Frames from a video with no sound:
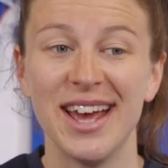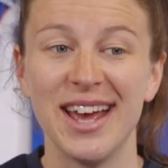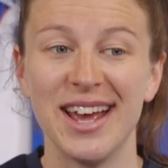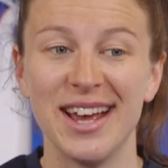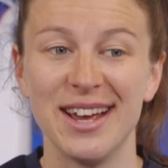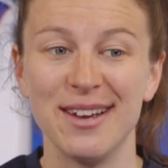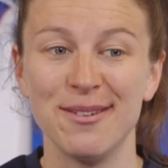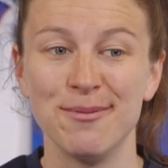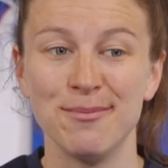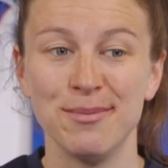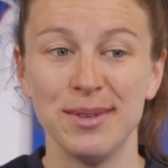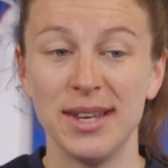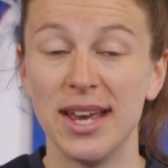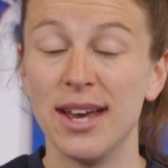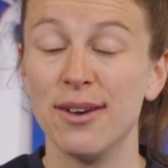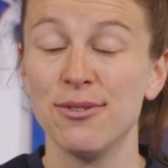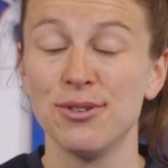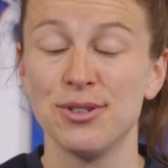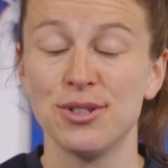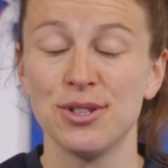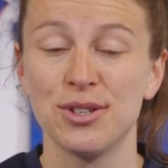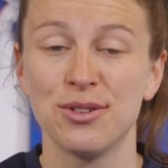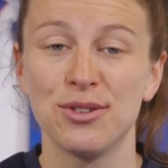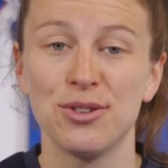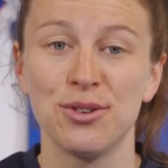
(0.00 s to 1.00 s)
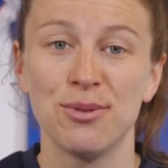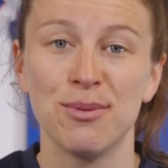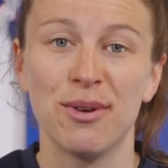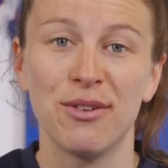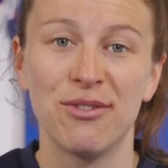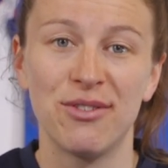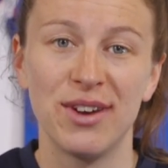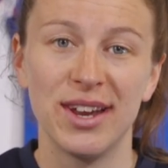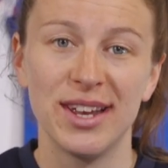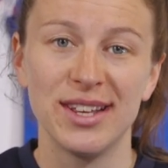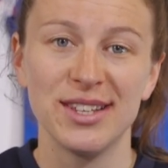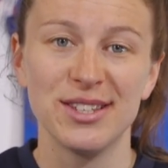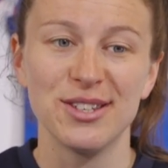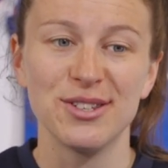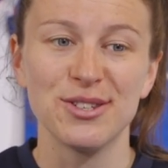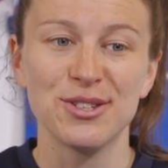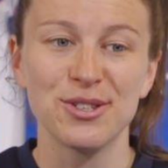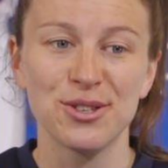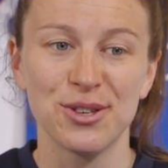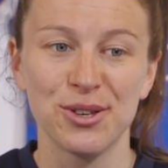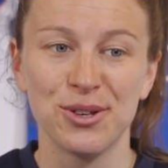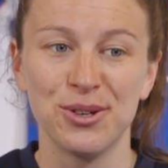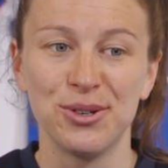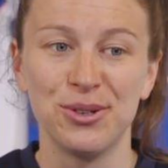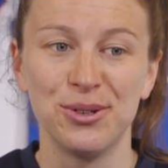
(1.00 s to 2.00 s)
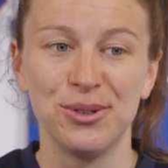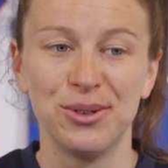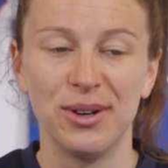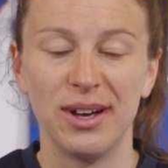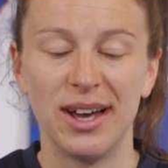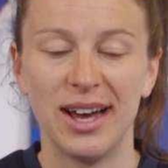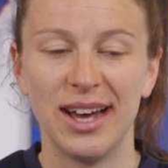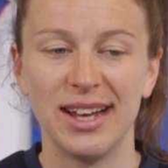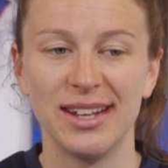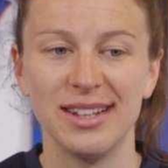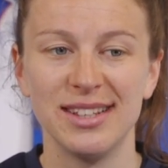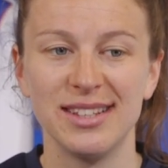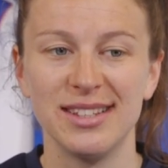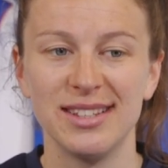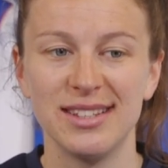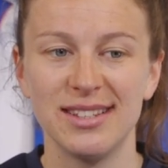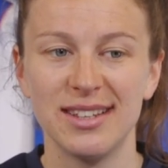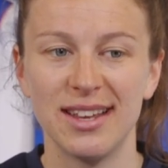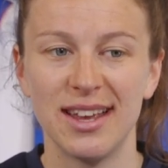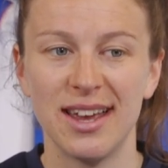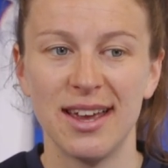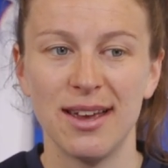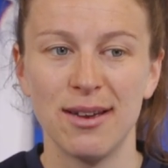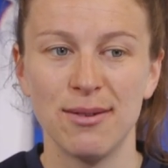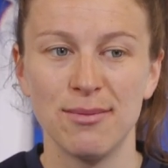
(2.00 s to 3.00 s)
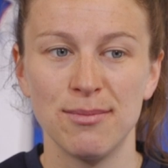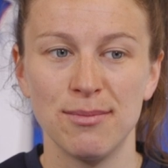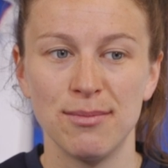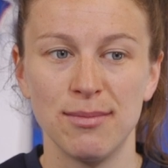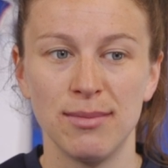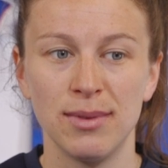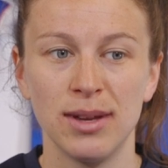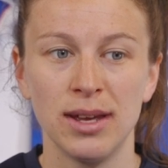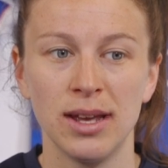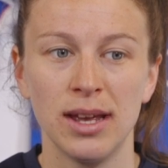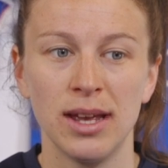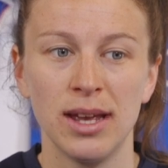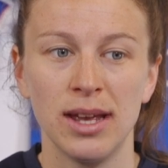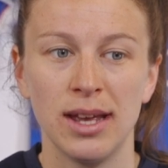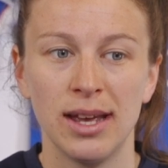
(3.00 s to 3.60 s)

yeah, it was just through my friends at school, and